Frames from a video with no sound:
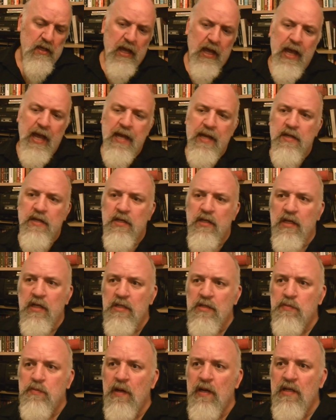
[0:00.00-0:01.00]
And
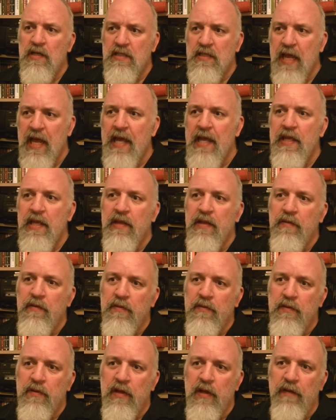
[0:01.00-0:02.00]
as well as that,
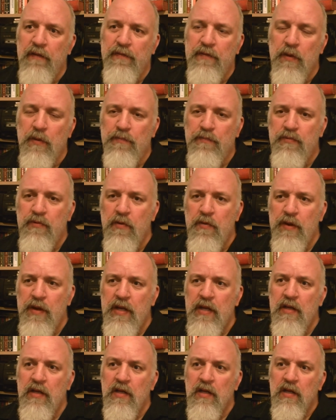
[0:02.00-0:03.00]
you if you're
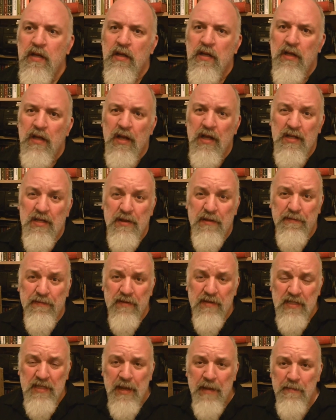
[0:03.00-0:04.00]
brewing at
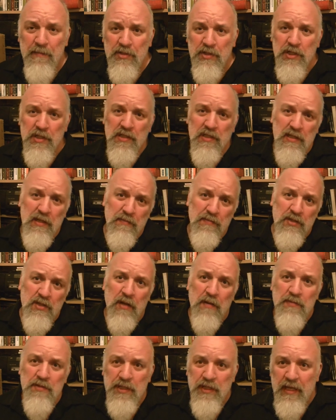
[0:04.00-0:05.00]
different temperatures,
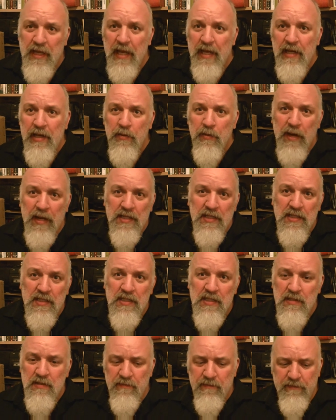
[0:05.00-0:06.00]
sometimes you get little
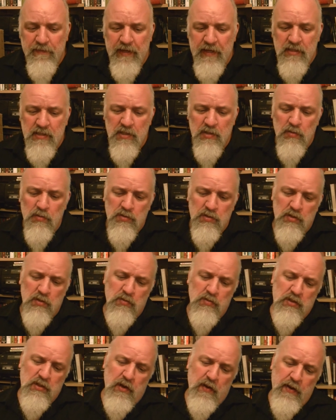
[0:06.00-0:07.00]
esters and things and all
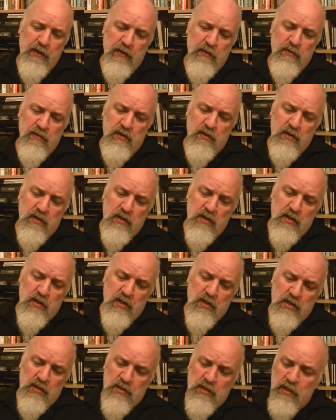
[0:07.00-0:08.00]
sorts going on.
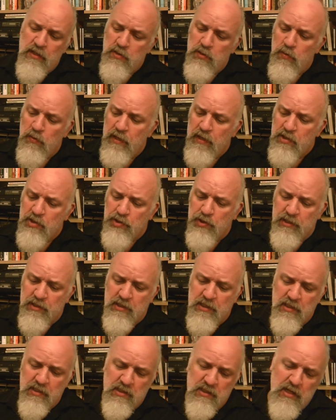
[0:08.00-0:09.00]
So it's all
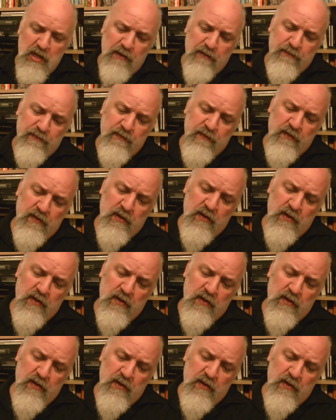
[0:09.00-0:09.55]
interesting stuff.